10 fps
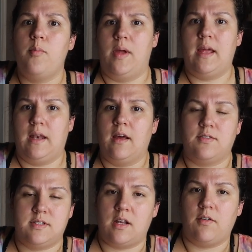bin of
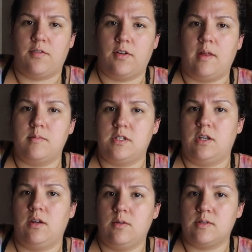stuff for them to
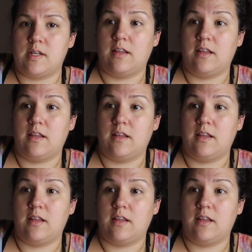use,